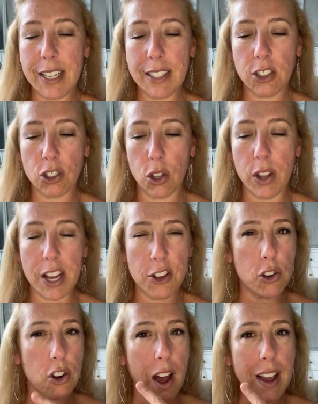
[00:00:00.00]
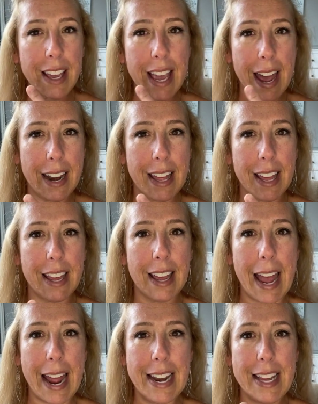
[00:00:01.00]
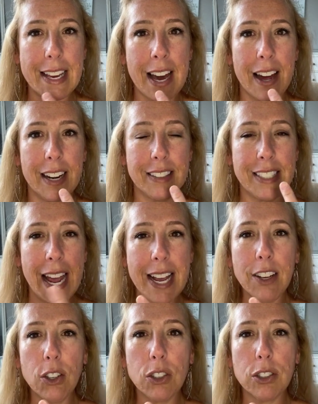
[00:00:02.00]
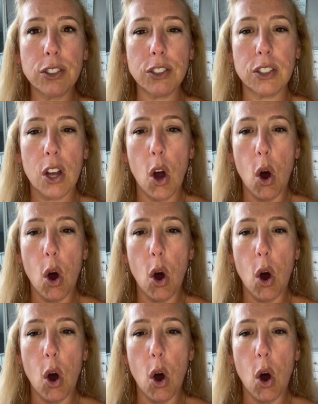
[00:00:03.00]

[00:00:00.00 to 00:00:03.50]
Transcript: is so that you're not getting any kind of tangles